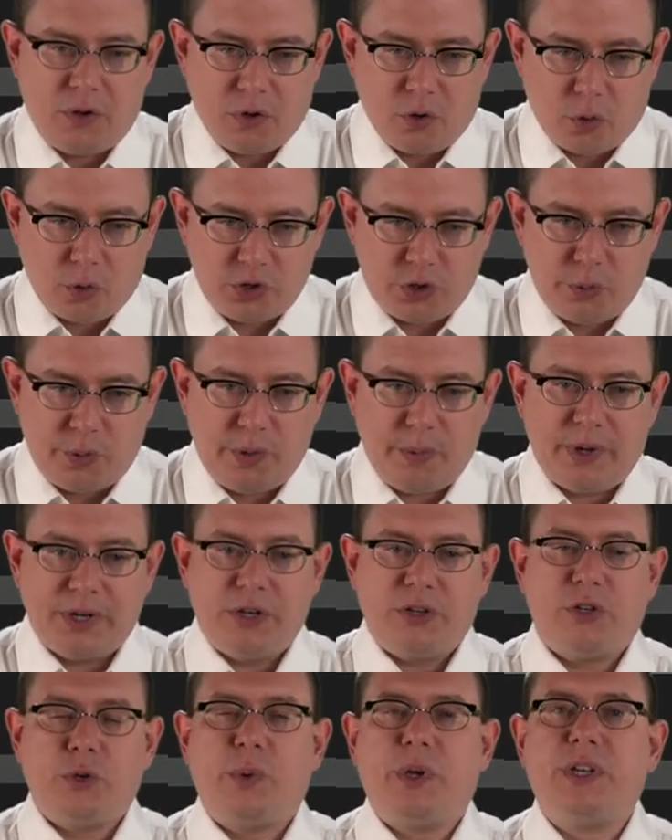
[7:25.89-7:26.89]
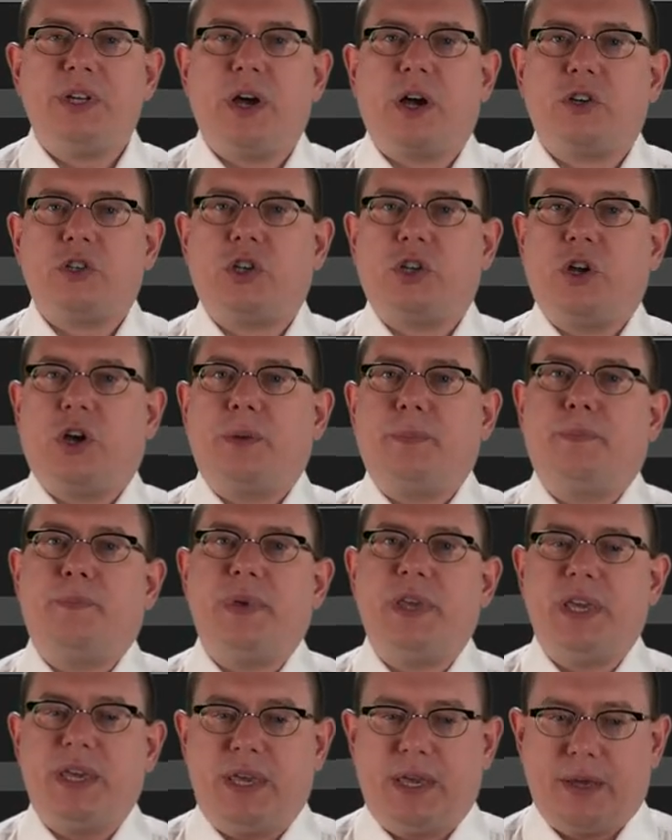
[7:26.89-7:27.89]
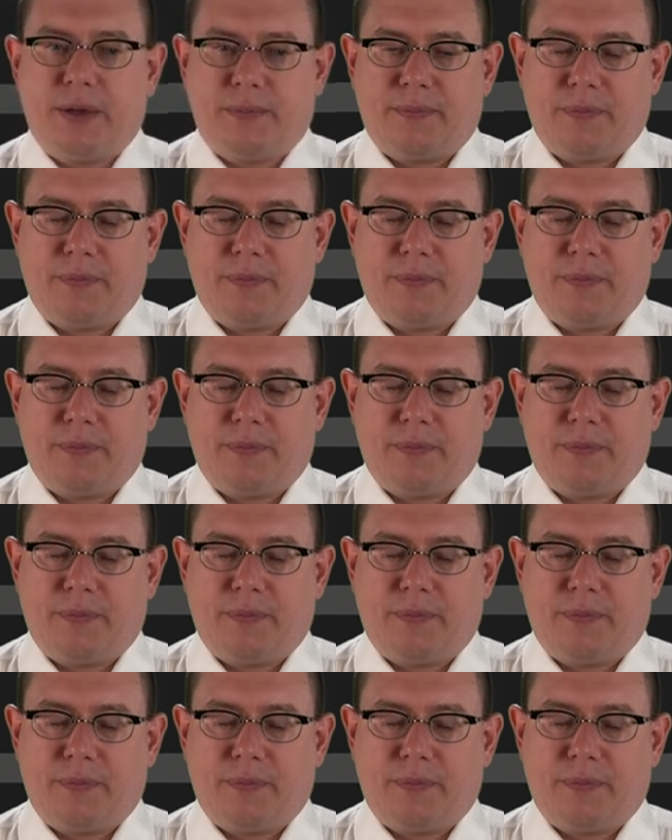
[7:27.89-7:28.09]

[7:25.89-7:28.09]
Or do we want to do induction on B?